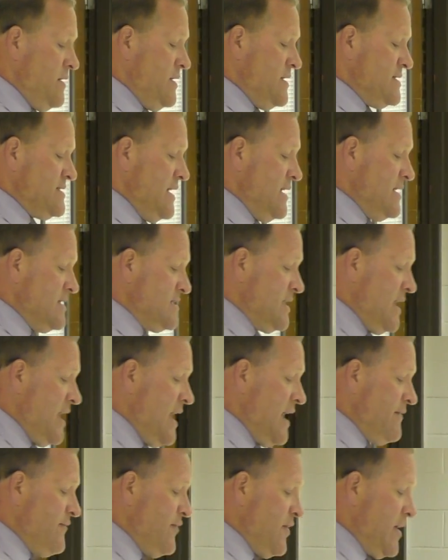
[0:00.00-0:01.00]
set
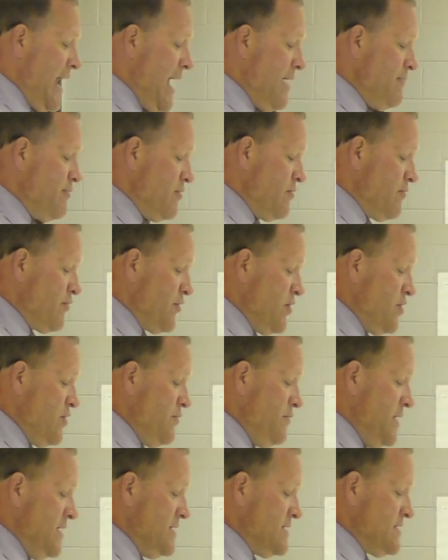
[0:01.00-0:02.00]
aside for capital
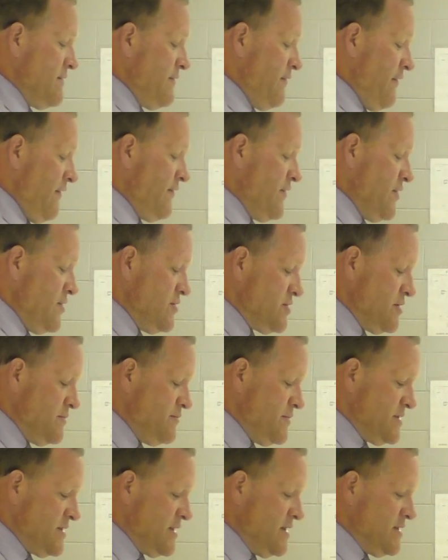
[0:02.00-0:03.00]
improvements and for future
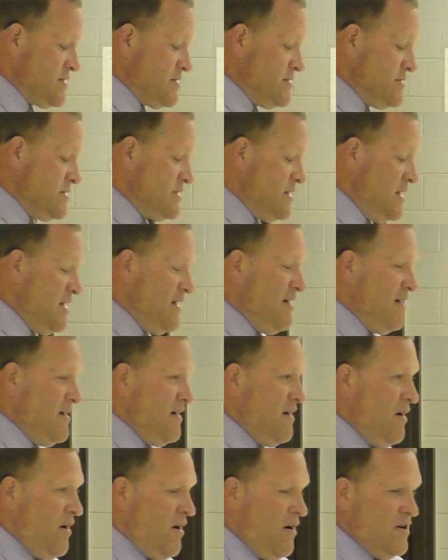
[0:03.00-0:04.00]
positions.
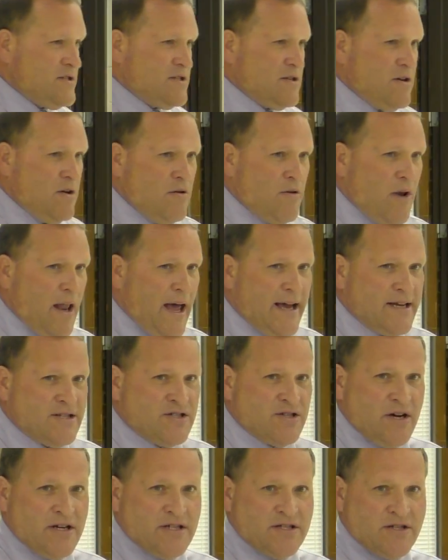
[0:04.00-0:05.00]
Also,
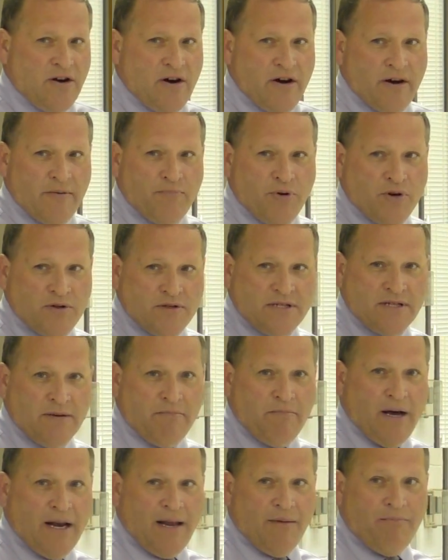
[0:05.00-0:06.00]
last year, I started putting
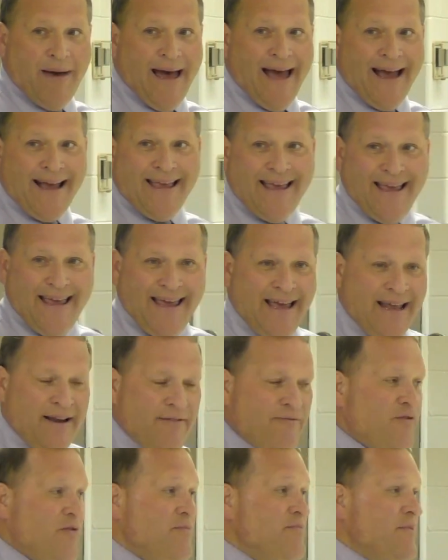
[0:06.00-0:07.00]
some money back
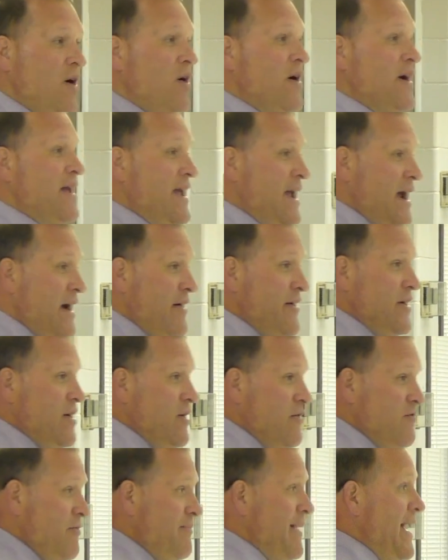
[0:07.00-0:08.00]
in from our
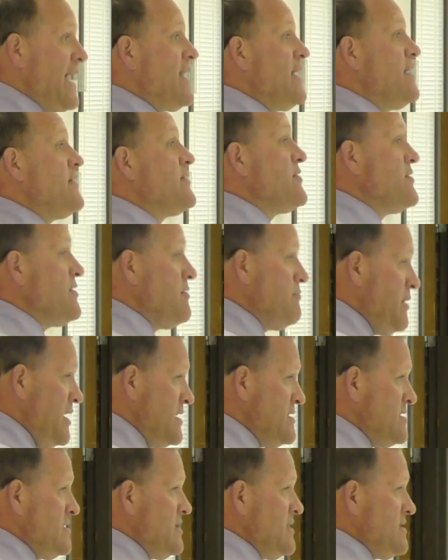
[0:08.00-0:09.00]
carryover back into the
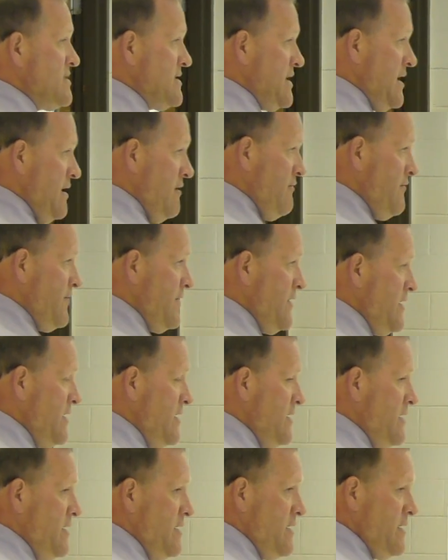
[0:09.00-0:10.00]
budget itself.
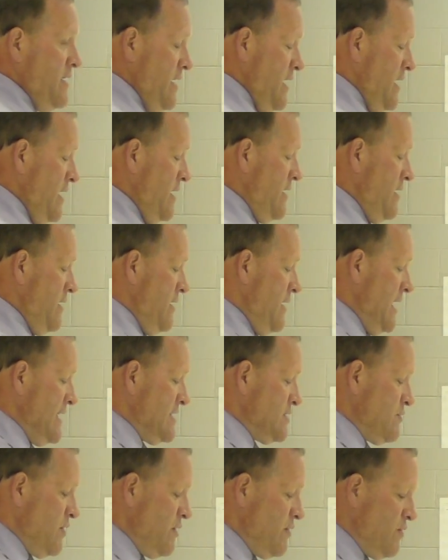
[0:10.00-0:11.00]
And
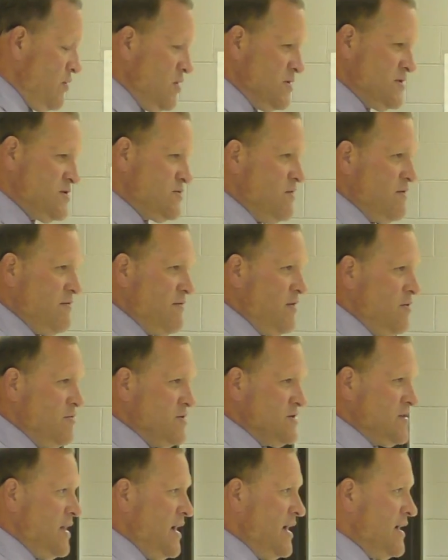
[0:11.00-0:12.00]
that's where we were. It's sort of
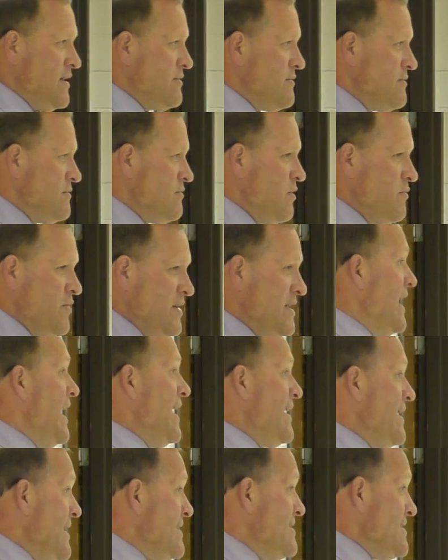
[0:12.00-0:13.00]
almost like when we
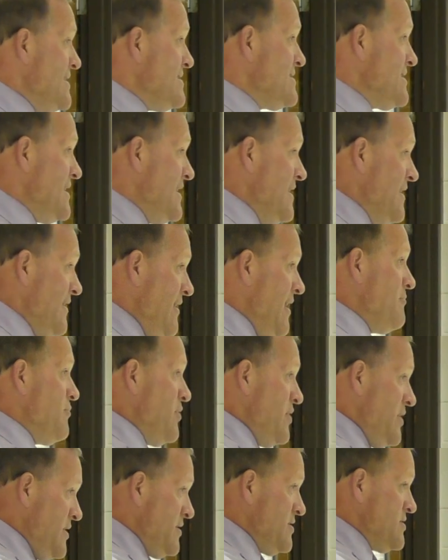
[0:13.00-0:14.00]
had ETC here, I
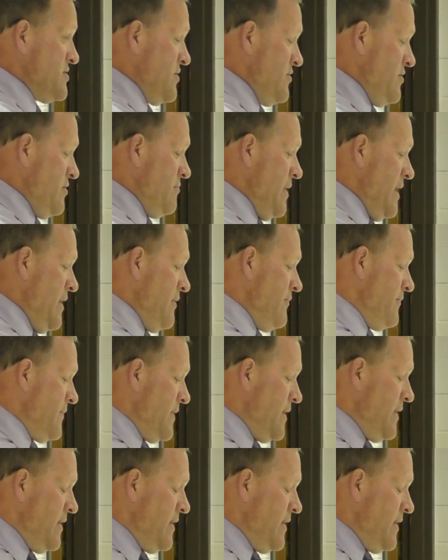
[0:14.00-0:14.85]
put in a certain amount